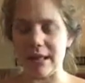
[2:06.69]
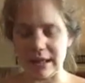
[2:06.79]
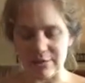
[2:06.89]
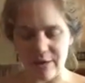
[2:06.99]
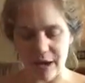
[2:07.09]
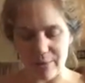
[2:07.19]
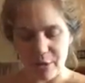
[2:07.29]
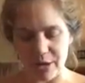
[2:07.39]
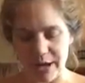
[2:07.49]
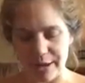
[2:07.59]
Like, if I
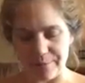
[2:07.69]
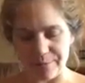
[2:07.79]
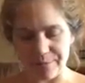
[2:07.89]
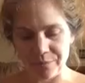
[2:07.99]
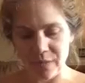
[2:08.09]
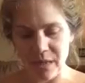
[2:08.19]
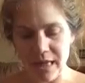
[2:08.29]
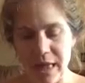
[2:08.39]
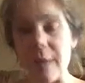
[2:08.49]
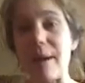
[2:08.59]
put him
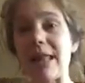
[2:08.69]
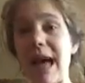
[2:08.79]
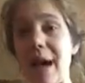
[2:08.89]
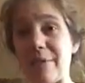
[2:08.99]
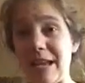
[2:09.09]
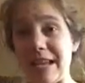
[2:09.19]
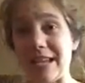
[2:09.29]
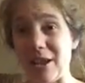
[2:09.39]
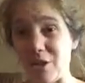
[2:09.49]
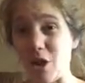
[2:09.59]
in my lap and he
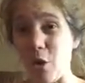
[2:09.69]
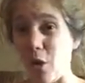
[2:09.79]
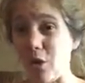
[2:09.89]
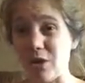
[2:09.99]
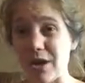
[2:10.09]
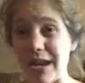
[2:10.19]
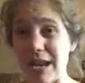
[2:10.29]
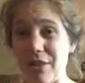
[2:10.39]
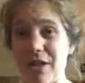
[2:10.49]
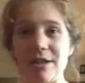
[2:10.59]
can get a toe hold on
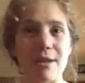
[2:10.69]
anything,